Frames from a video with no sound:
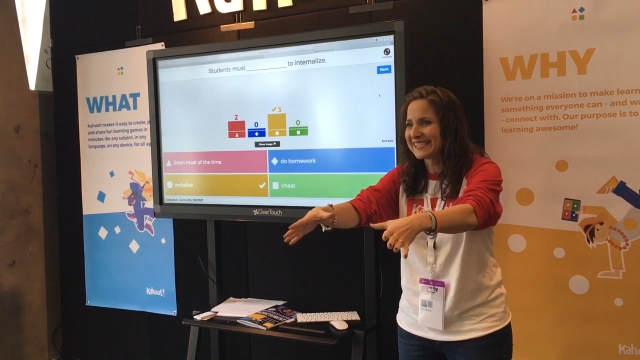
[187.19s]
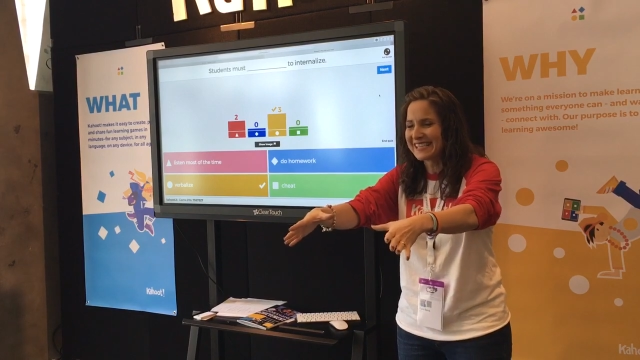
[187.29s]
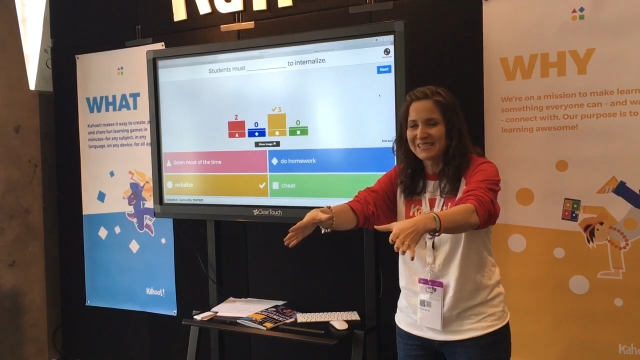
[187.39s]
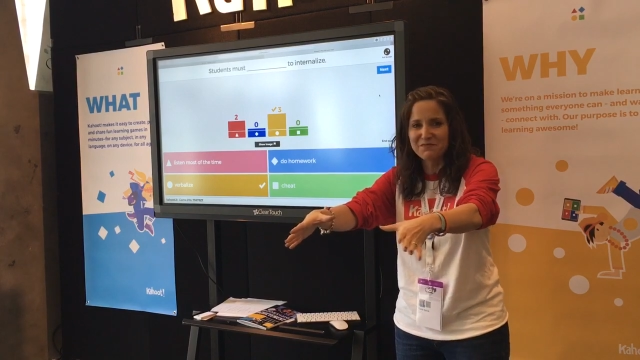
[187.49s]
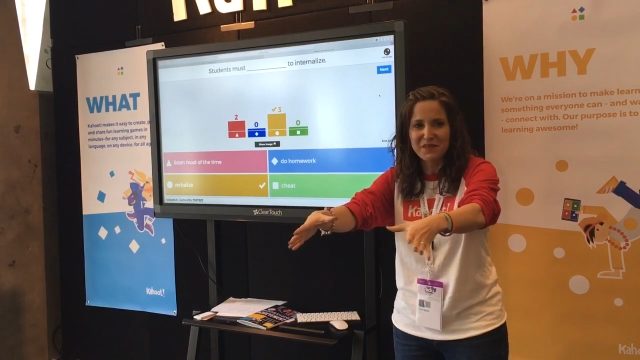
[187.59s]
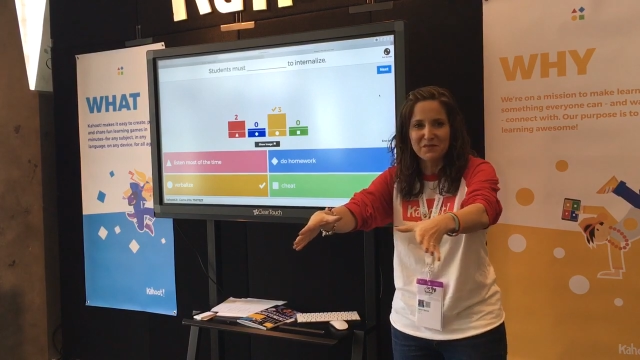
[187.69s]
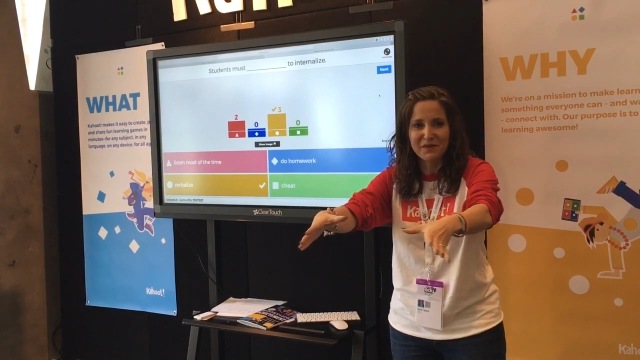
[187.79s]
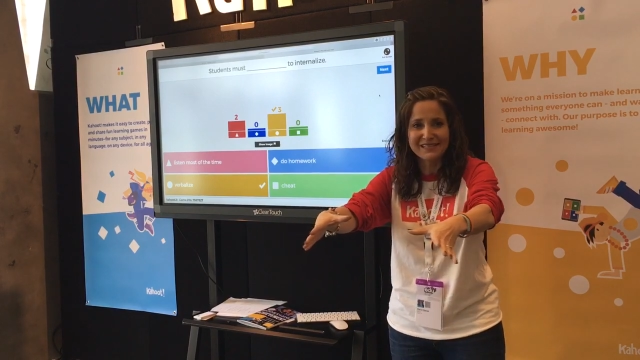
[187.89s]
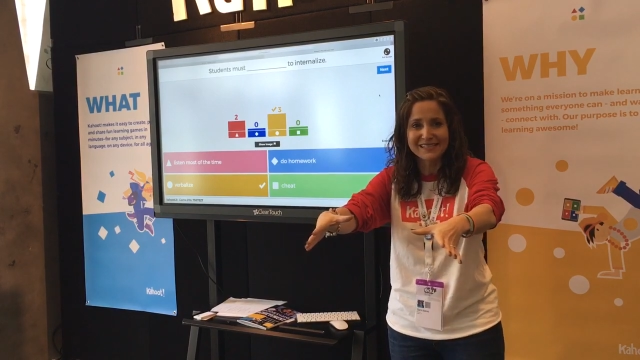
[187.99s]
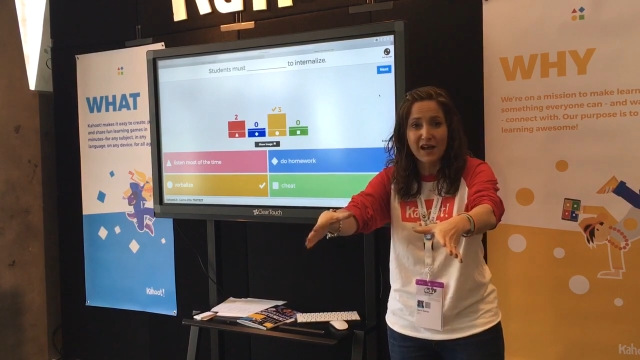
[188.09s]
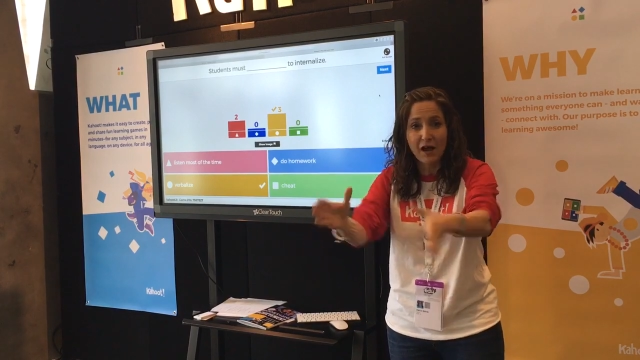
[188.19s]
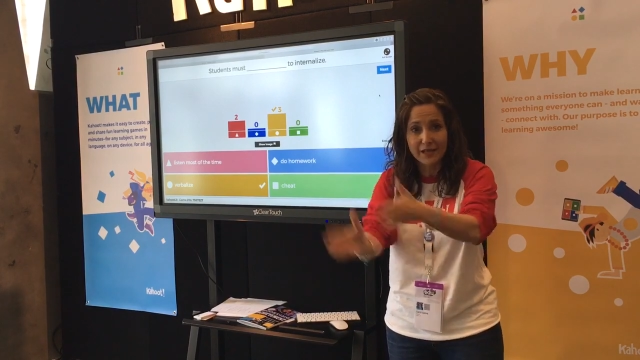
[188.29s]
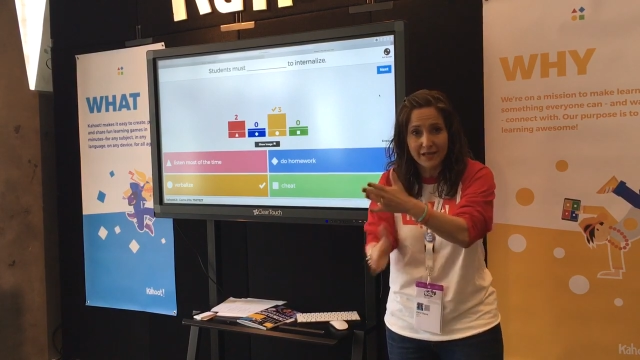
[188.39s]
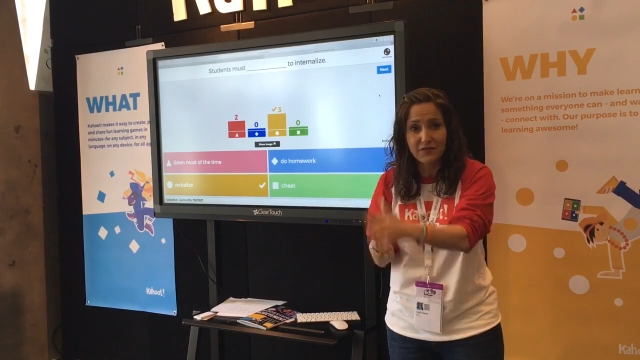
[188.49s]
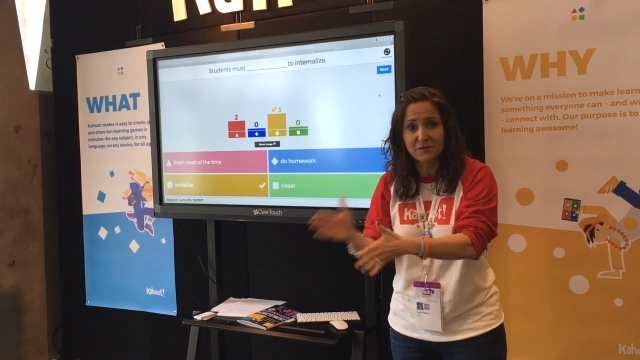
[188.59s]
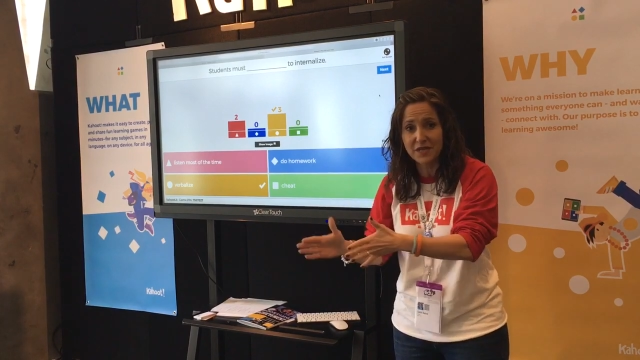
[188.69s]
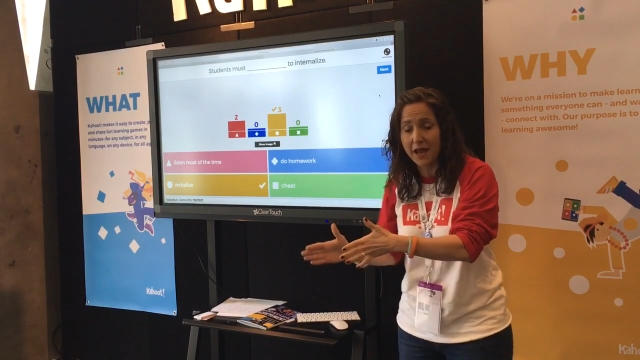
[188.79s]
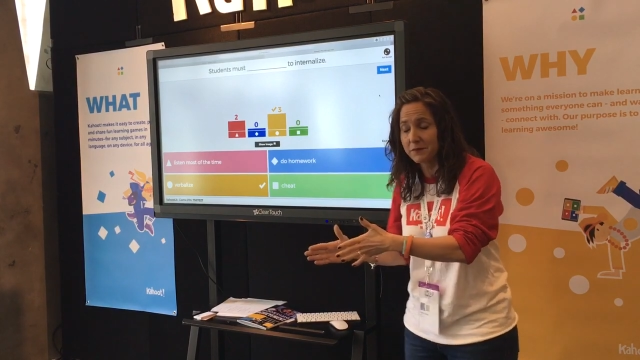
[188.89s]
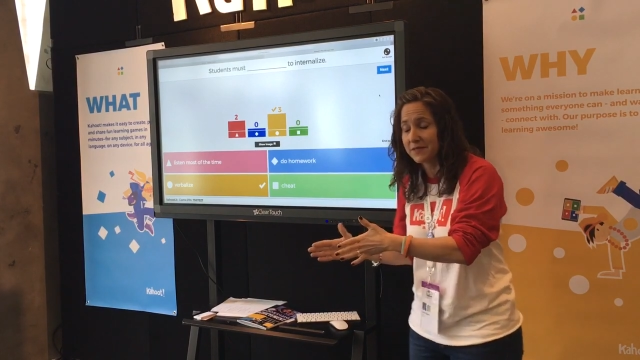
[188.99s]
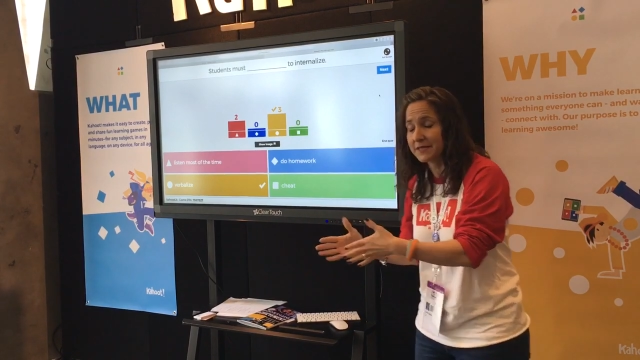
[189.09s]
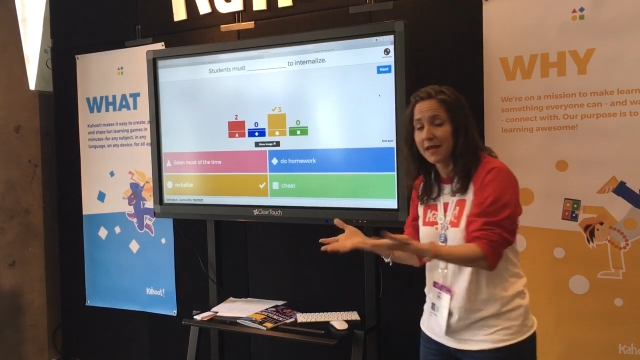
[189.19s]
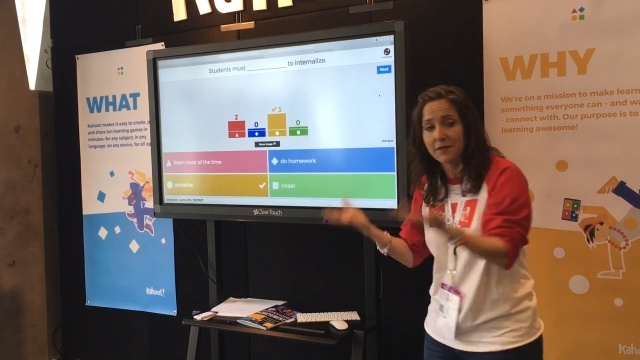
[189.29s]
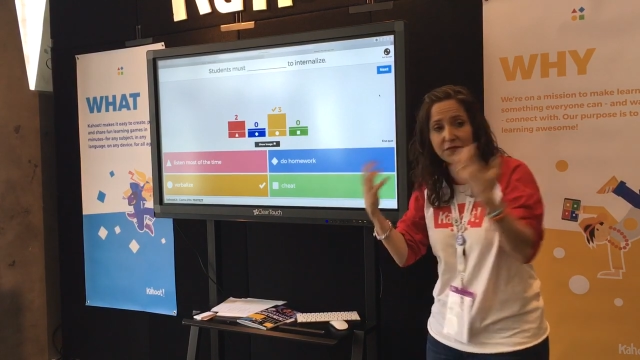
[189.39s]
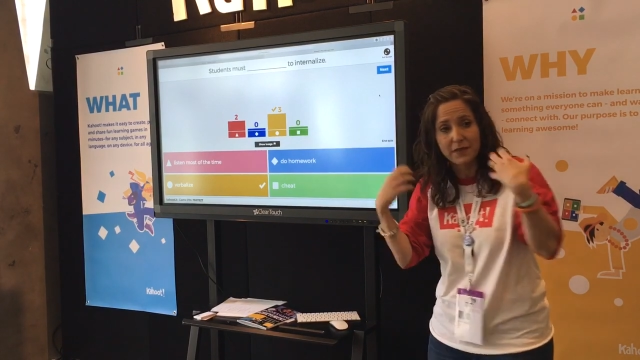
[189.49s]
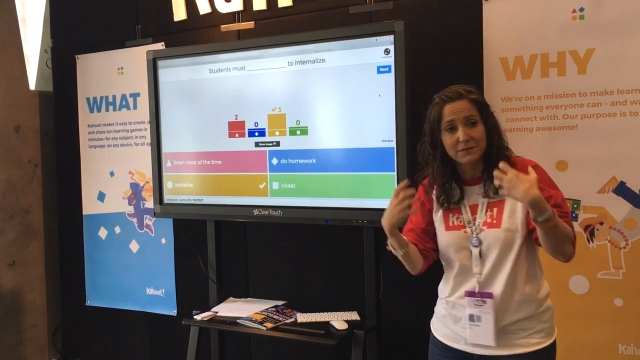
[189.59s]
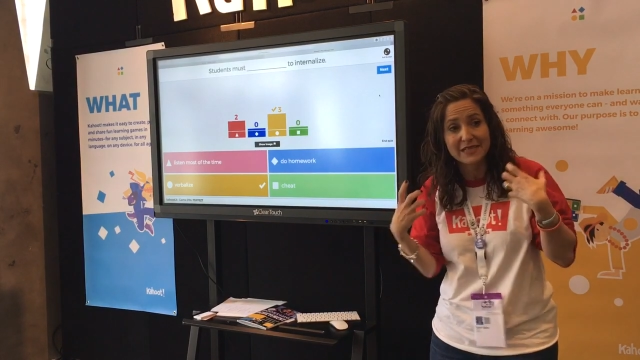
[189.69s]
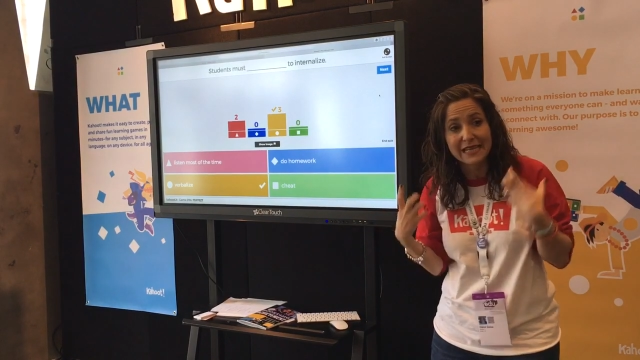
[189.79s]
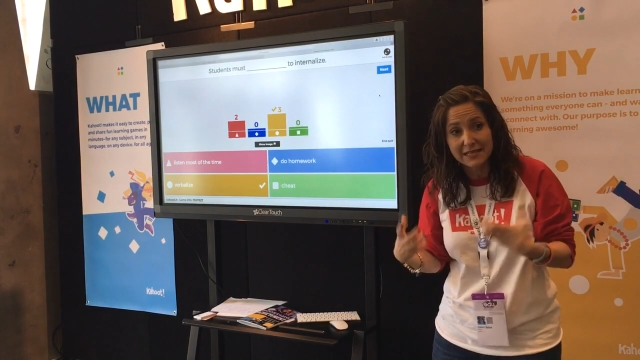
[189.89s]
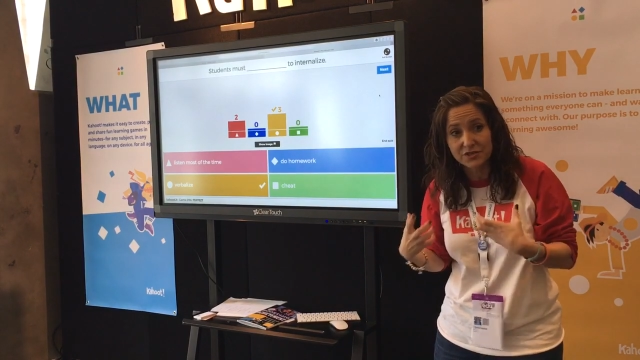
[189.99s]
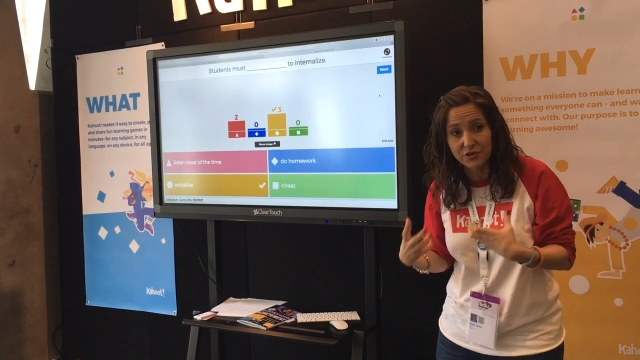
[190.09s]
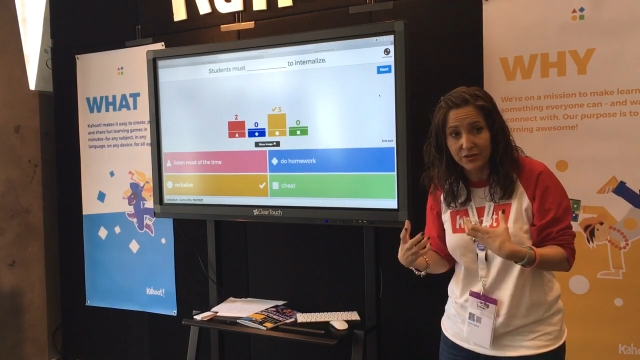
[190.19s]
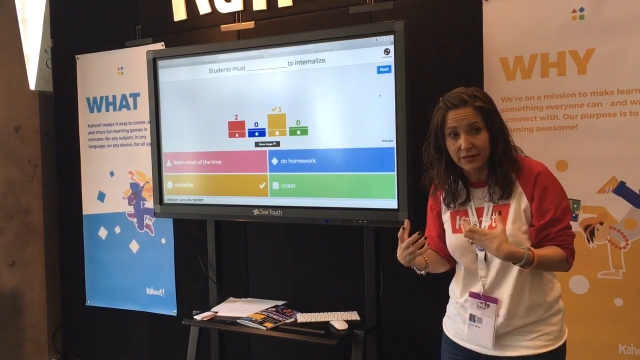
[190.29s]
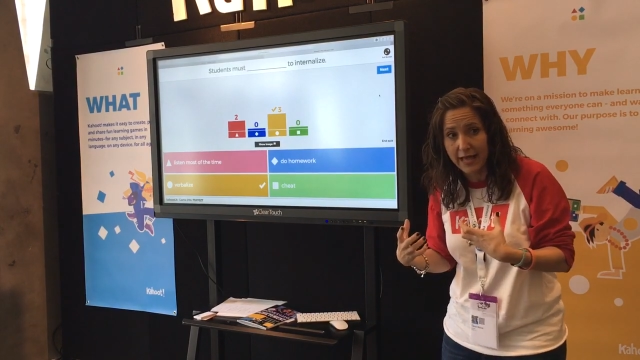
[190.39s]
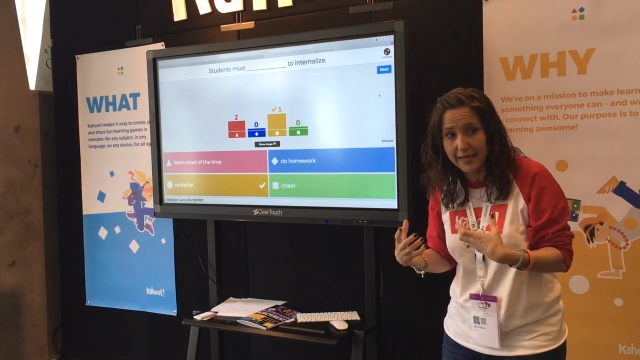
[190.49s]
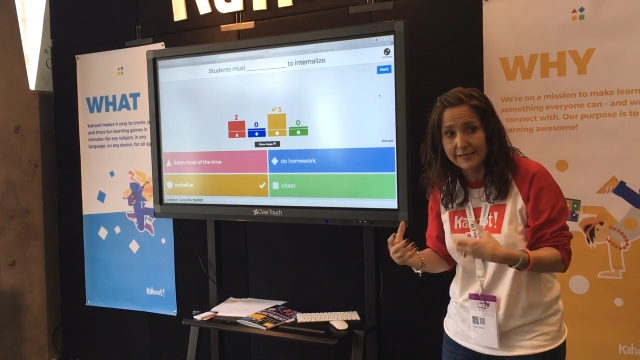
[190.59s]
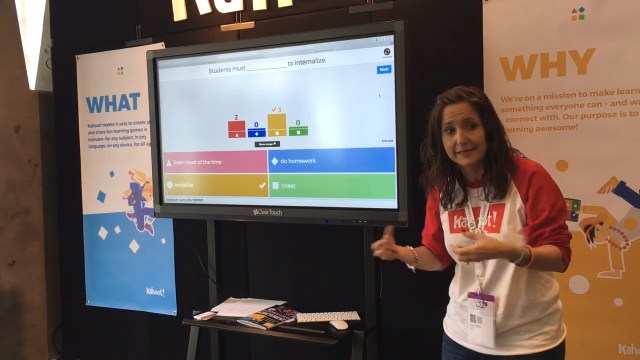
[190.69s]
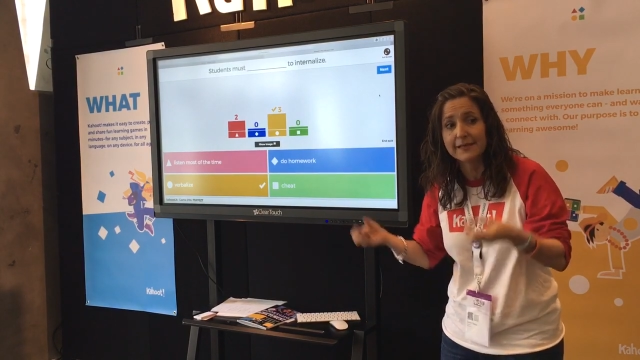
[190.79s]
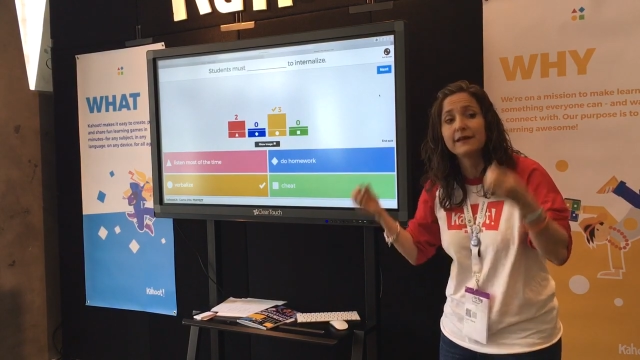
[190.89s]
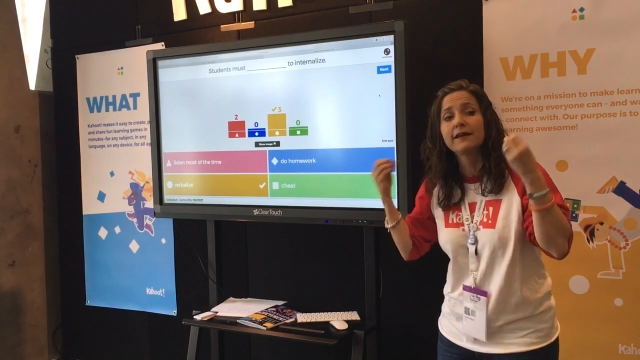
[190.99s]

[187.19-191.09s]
need to be the ones talking from time to time for them to internalize